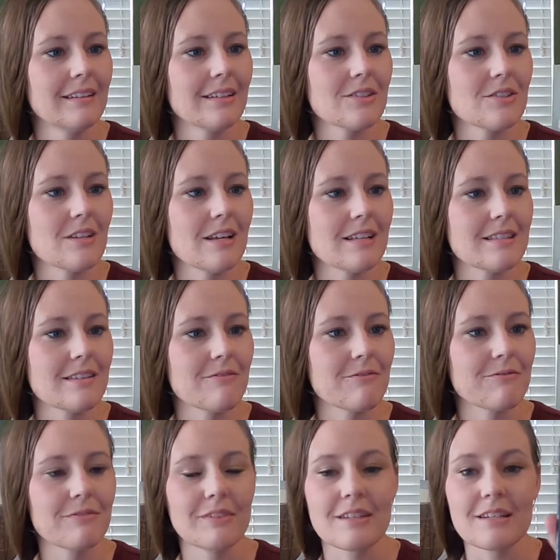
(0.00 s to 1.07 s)
There's lots
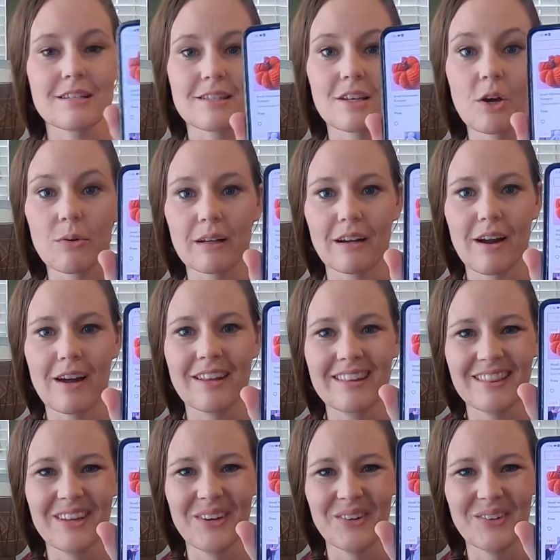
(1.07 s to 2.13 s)
of things going on
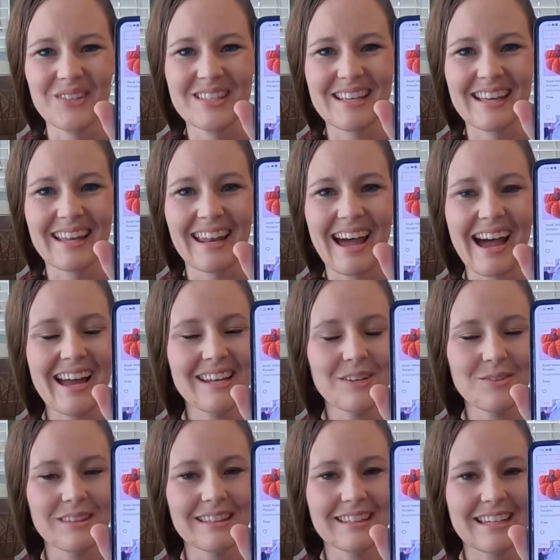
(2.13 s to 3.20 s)
in those, and I
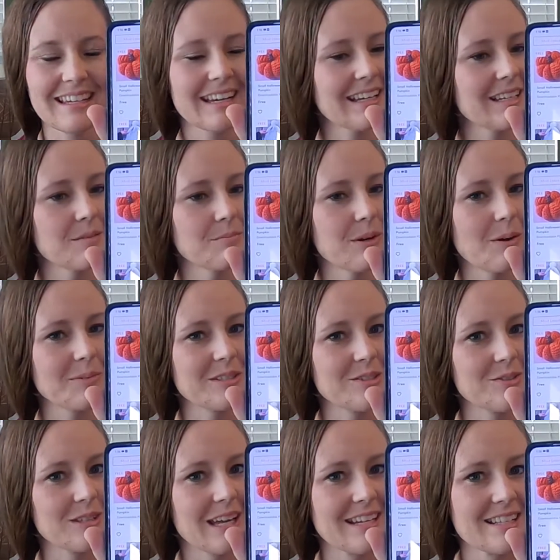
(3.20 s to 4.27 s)
don't think I can probably
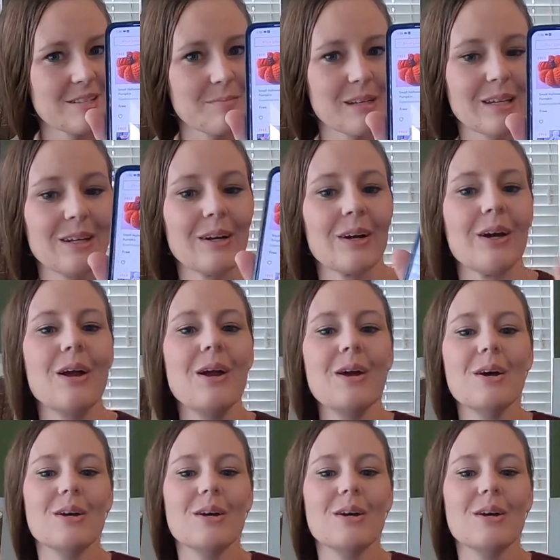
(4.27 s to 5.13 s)
do that as a beginner.